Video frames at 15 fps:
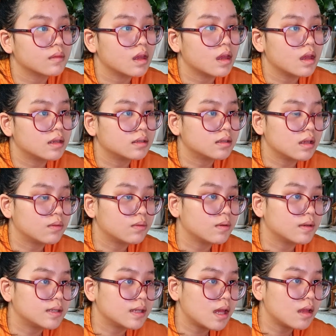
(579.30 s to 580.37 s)
As if you
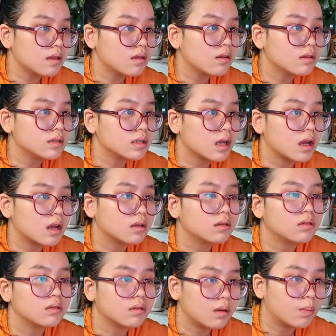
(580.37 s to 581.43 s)
send your child
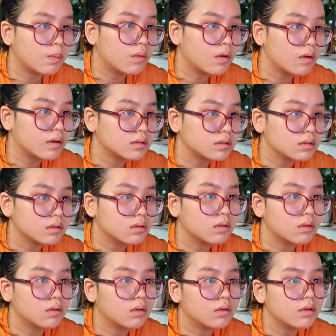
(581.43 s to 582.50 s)
to a boarding
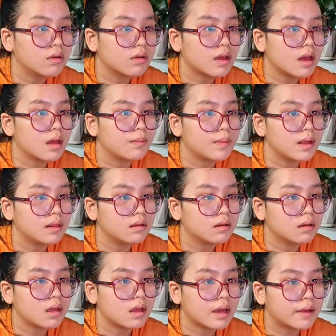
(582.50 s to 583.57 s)
school, you can be
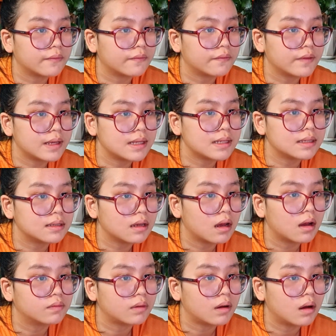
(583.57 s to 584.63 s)
looking at fees
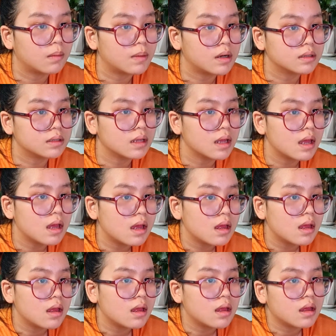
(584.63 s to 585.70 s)
of almost
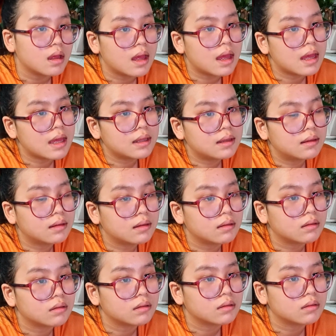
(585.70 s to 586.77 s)

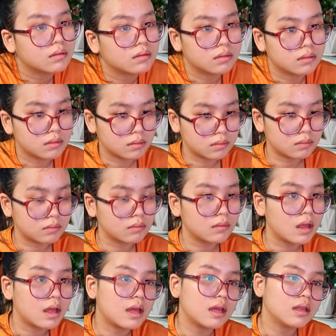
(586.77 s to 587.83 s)

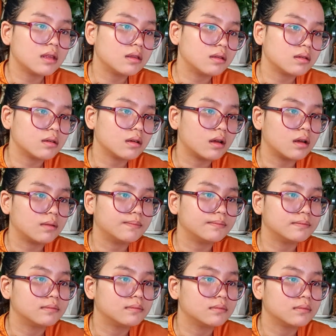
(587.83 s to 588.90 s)

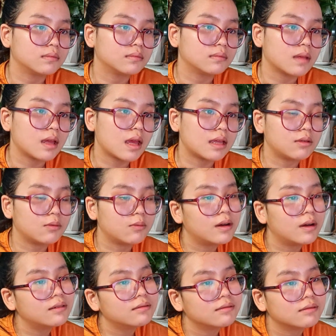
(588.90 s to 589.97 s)

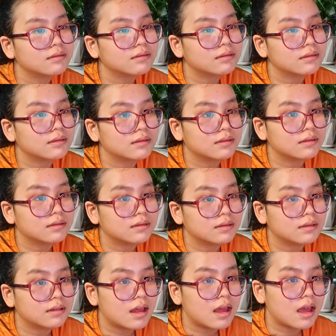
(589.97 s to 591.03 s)

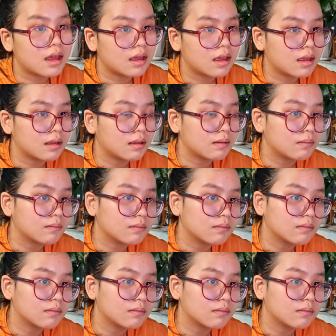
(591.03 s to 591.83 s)
8,000